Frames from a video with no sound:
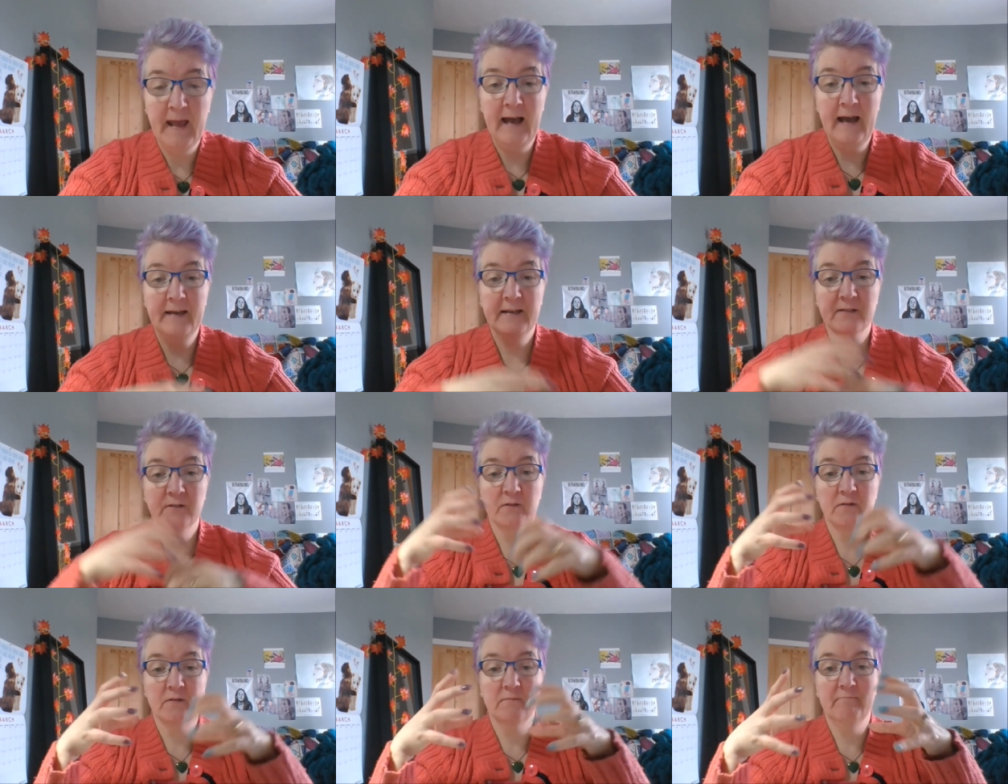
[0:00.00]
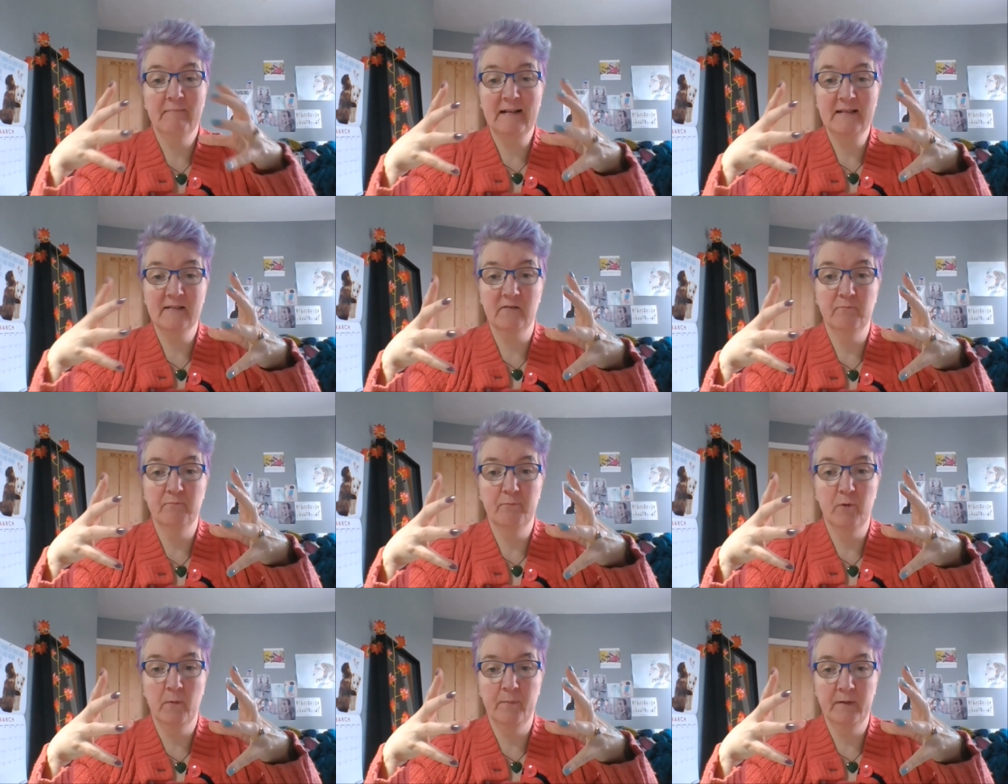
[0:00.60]
and it's got a
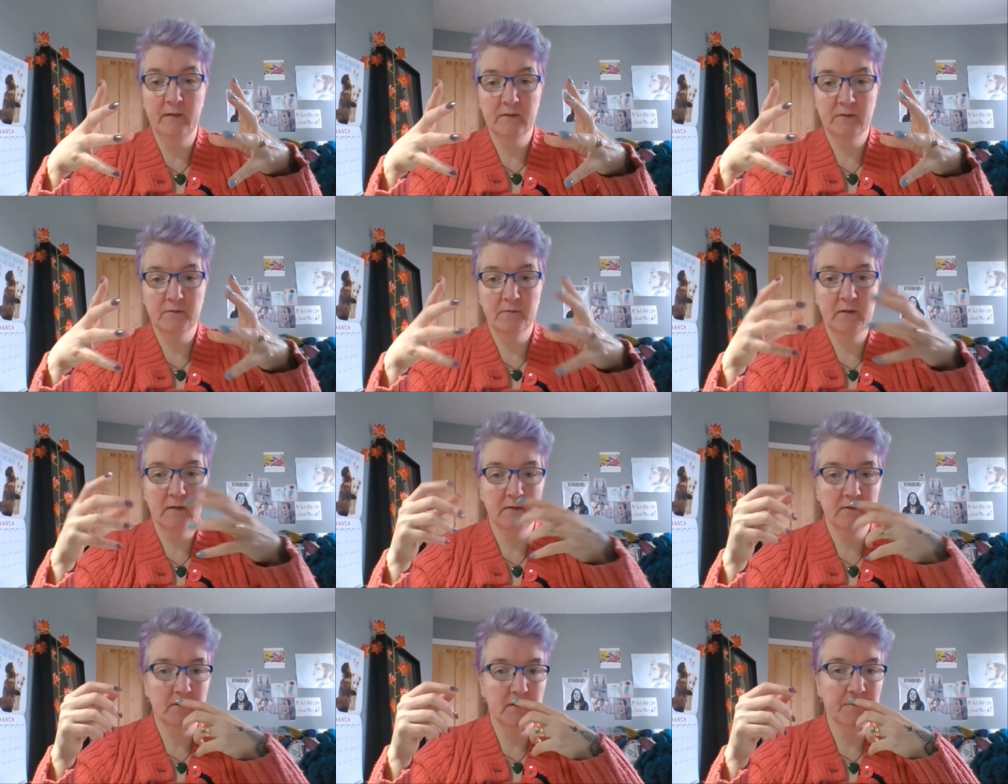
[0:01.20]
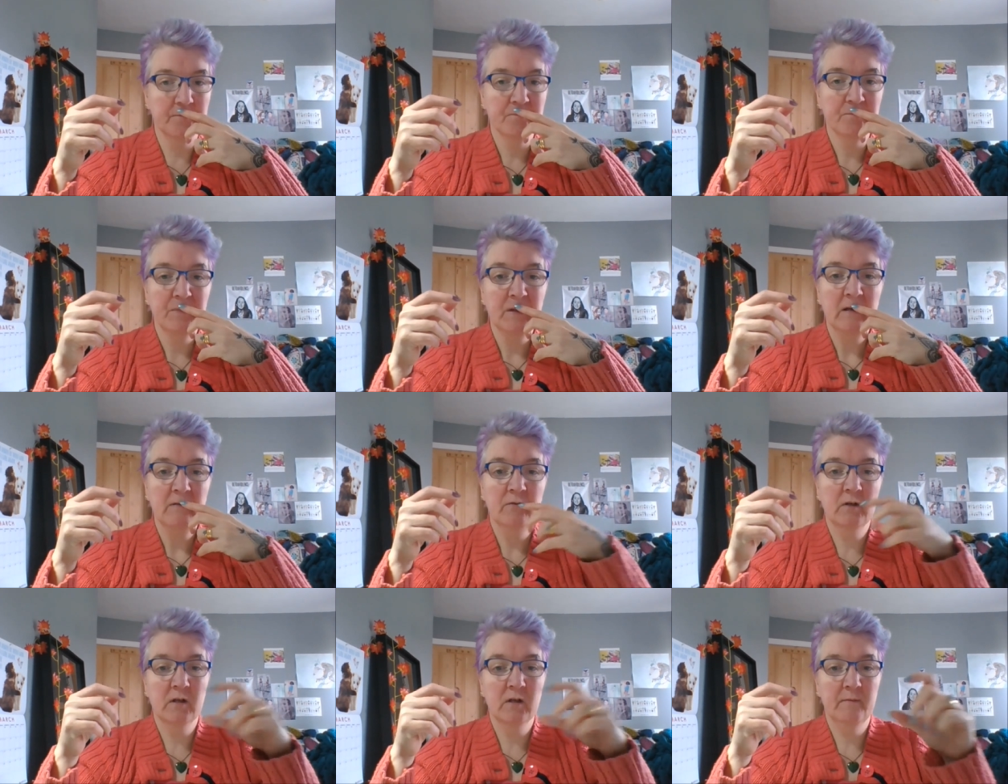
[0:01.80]
massive bobbin as well so if
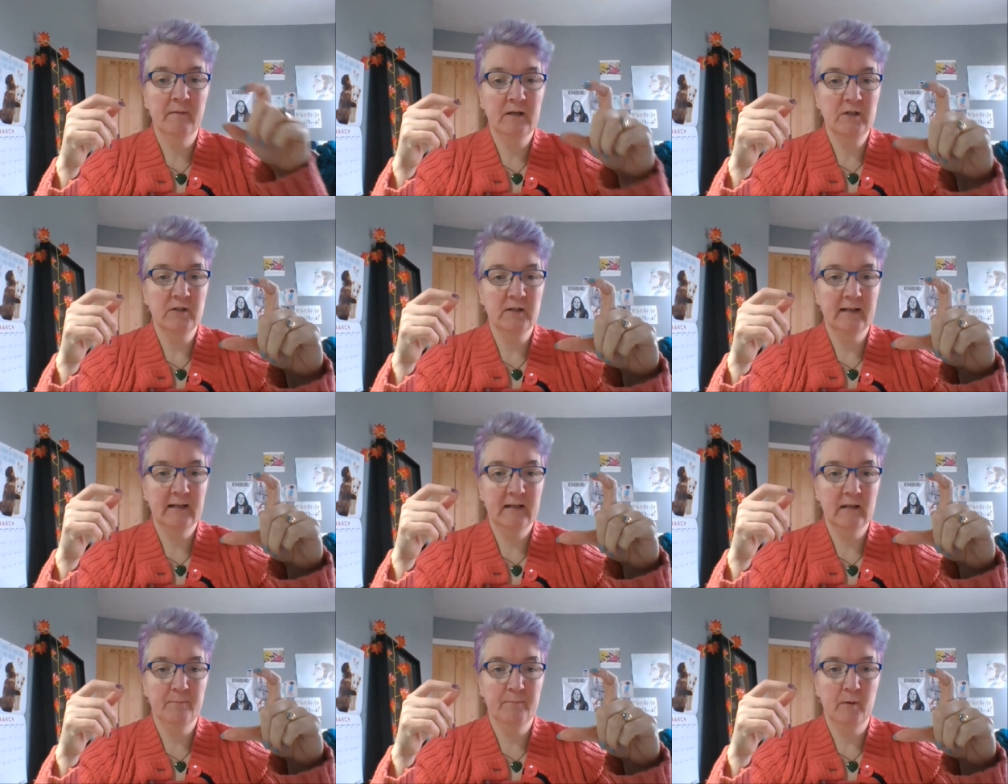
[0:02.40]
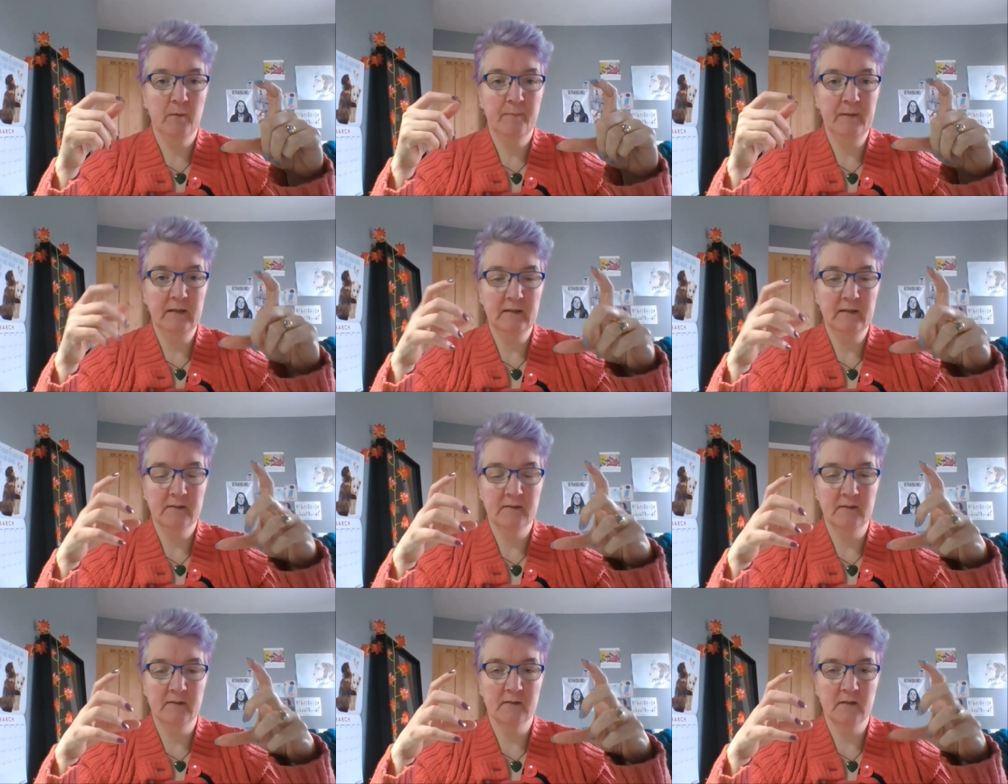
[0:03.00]
you can imagine a little bobbin
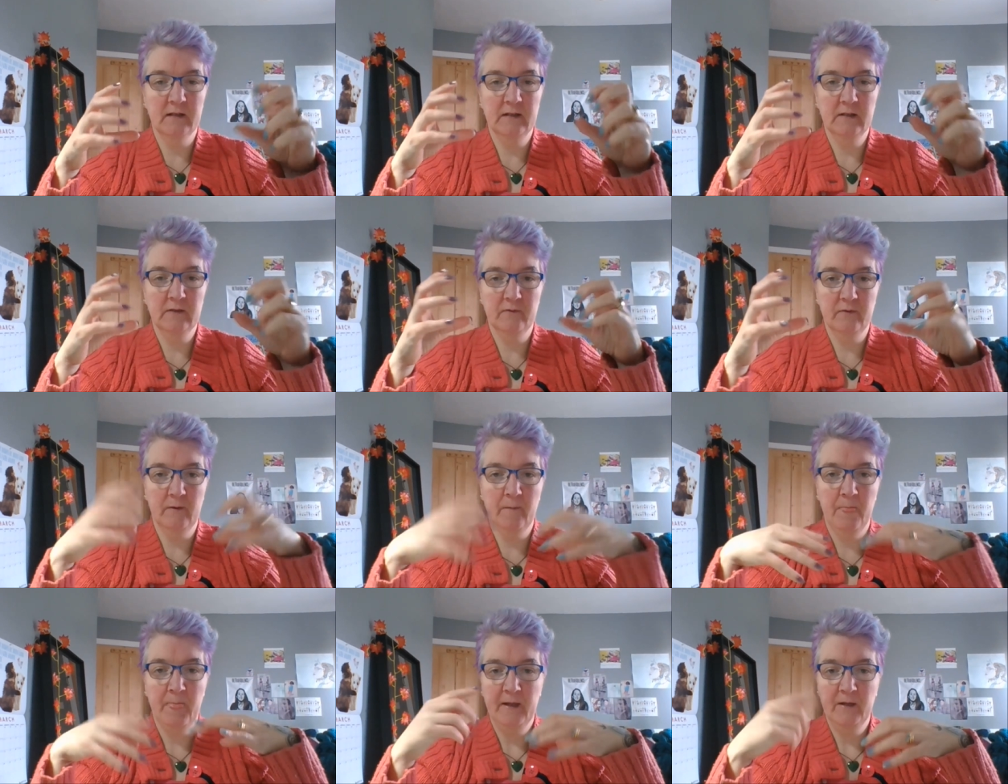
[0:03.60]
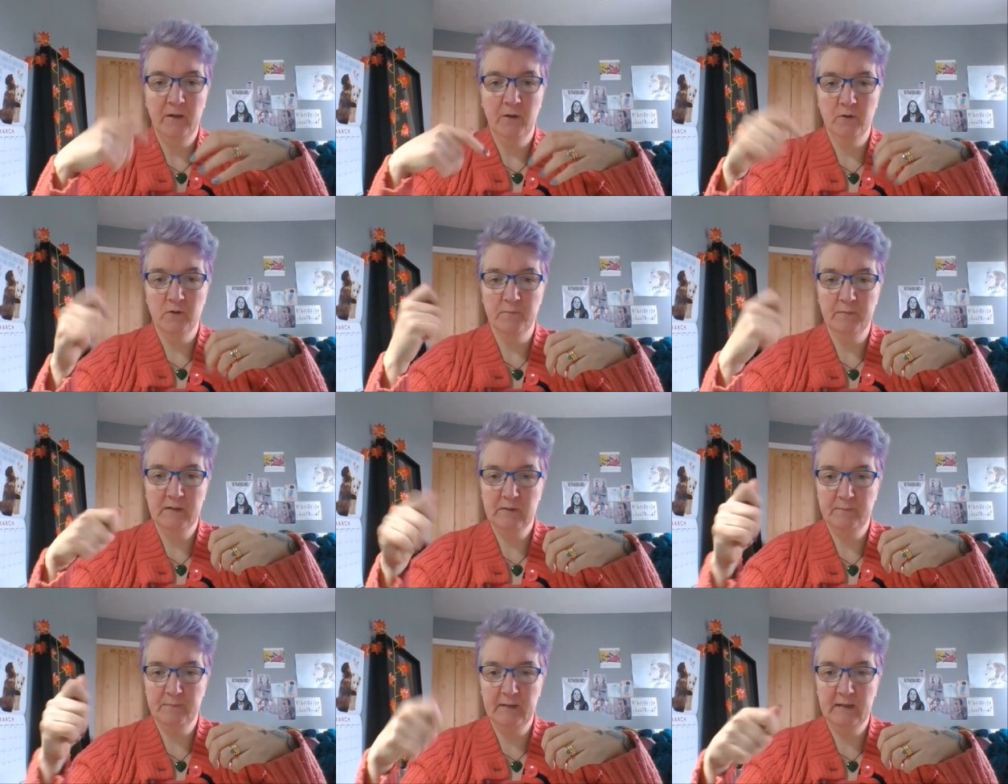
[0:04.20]
that's designed for you to be
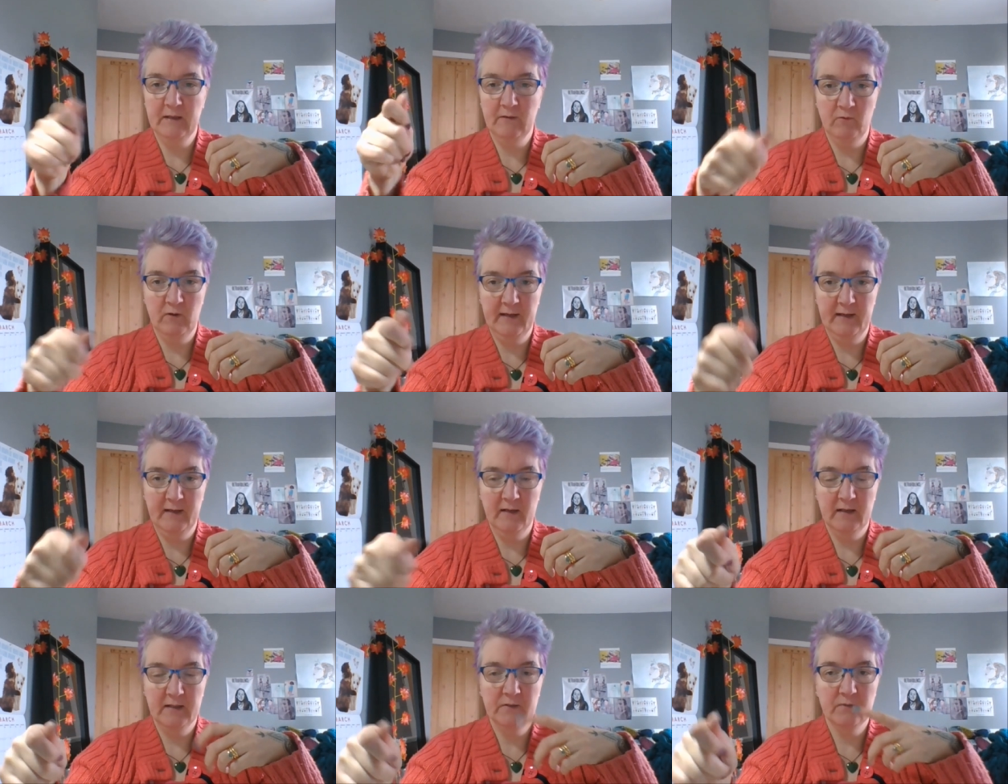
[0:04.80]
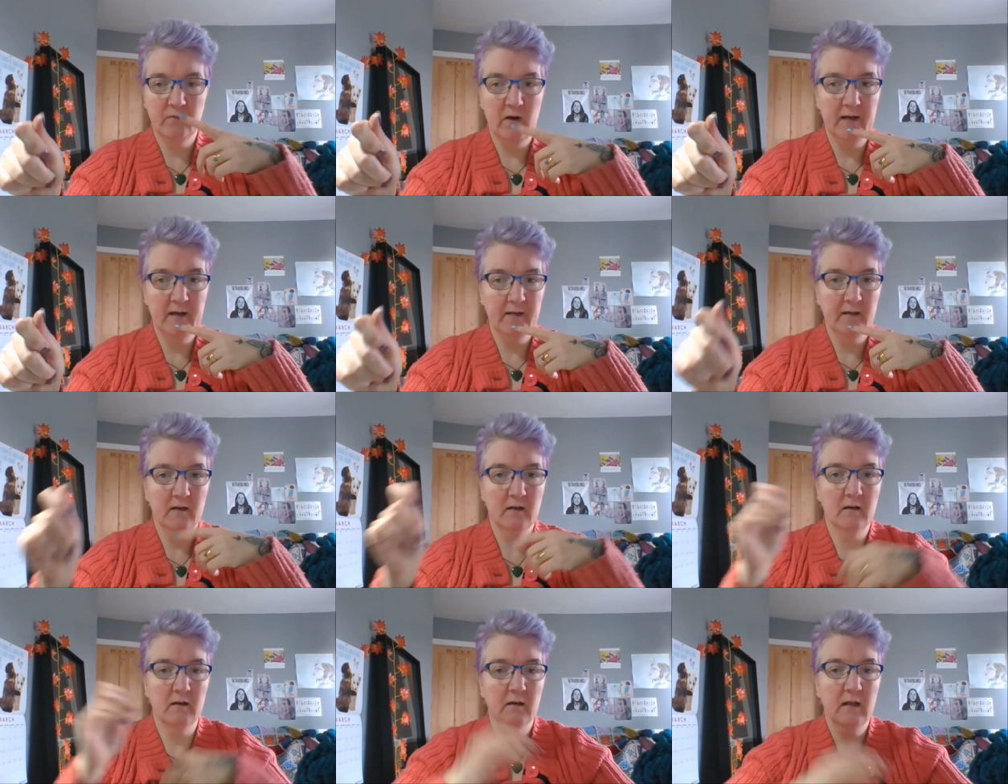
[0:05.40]
spinning really nice fine
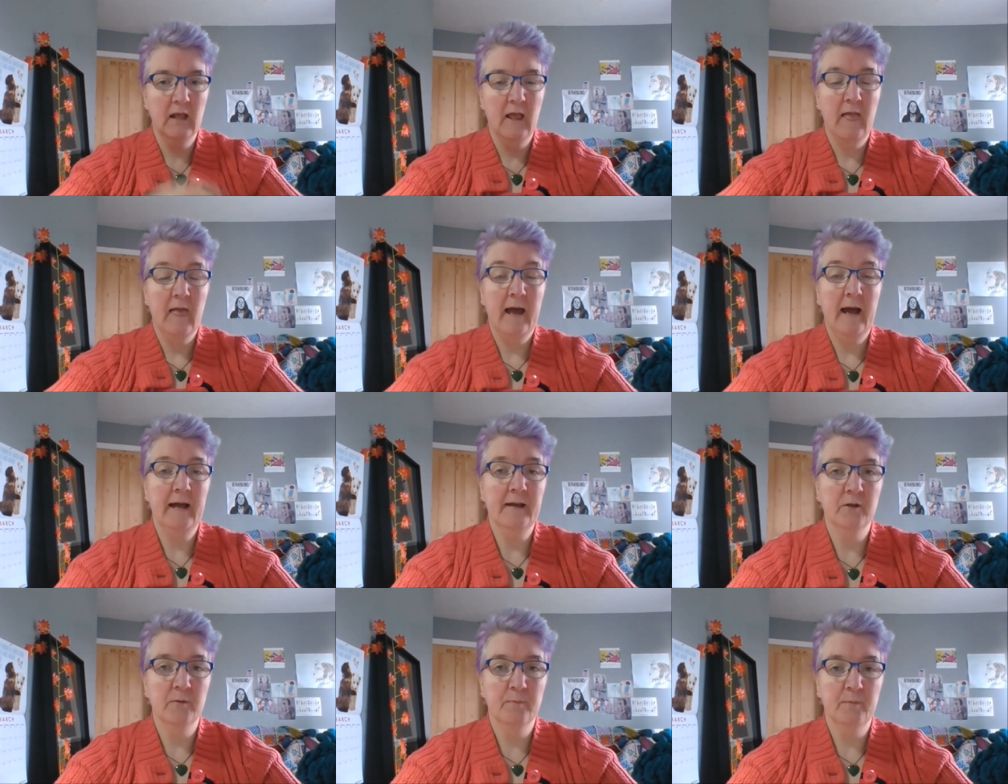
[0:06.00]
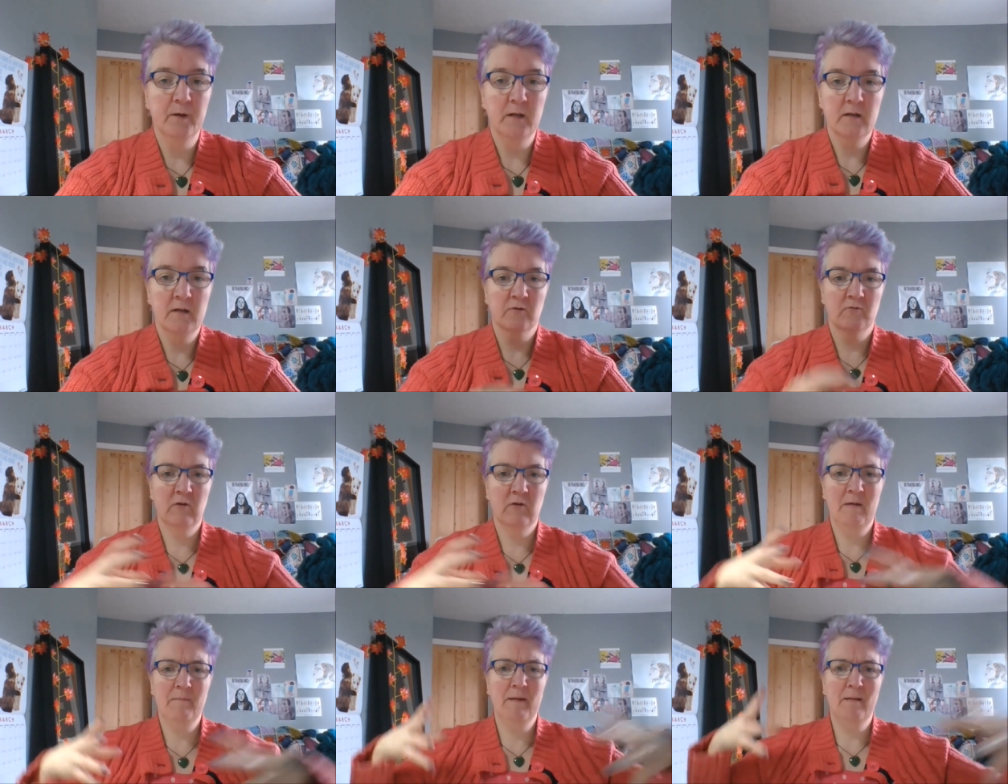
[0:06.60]
yarn and you are putting this
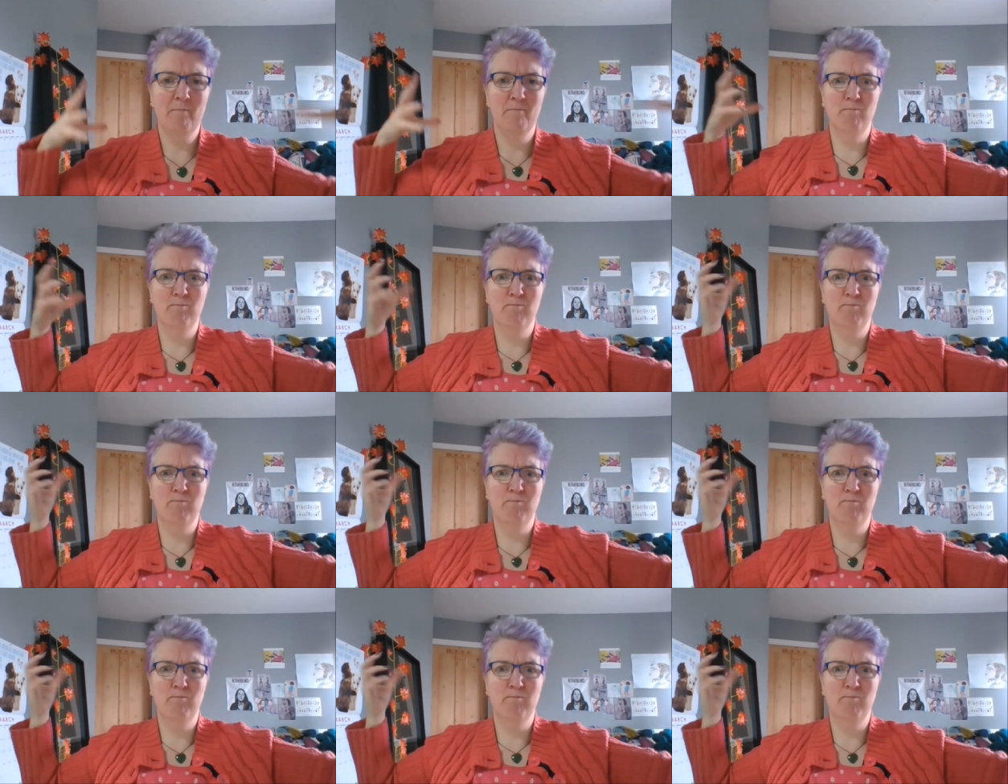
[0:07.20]
great big